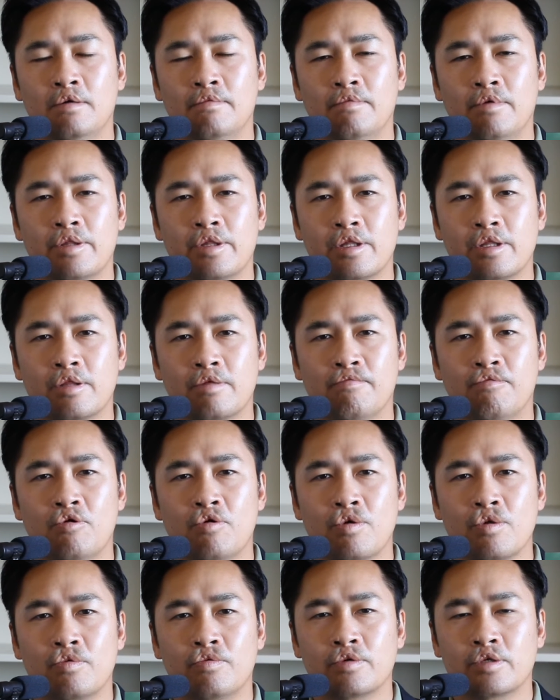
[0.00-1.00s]
But then the
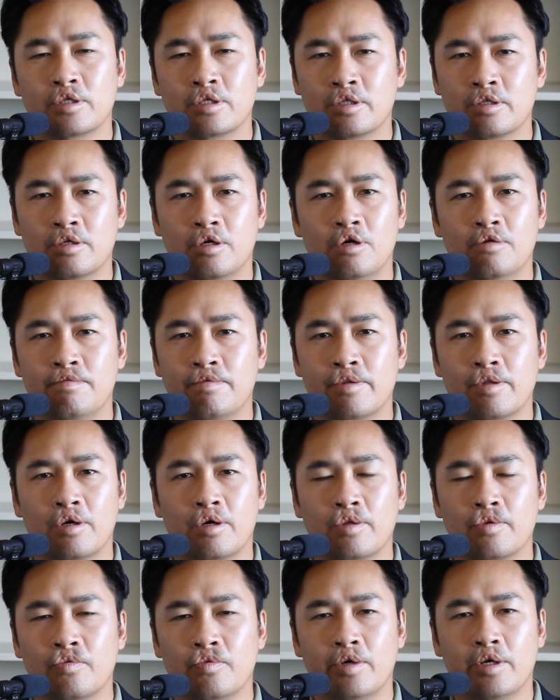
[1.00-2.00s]
portal was opened
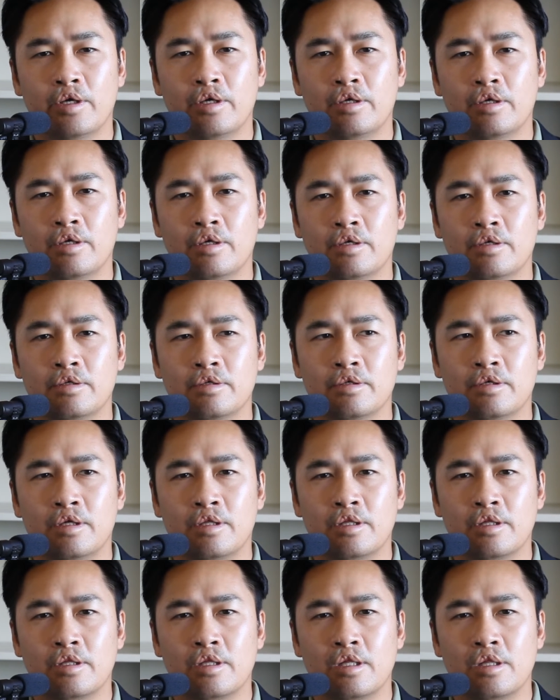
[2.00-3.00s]
all the way,
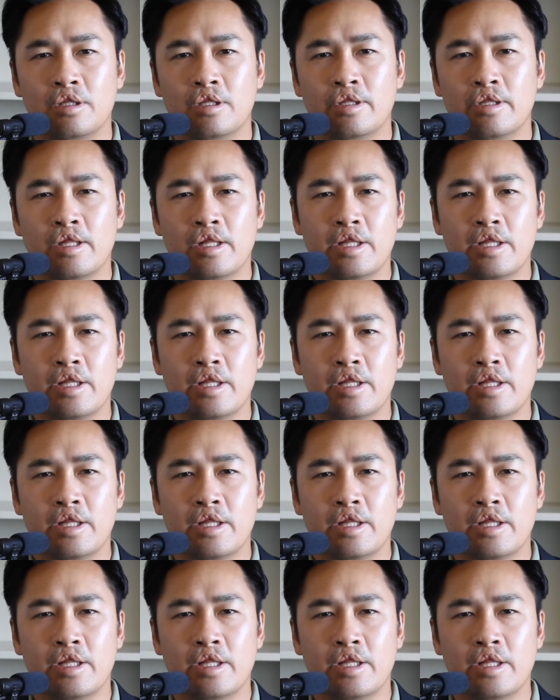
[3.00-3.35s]
and then the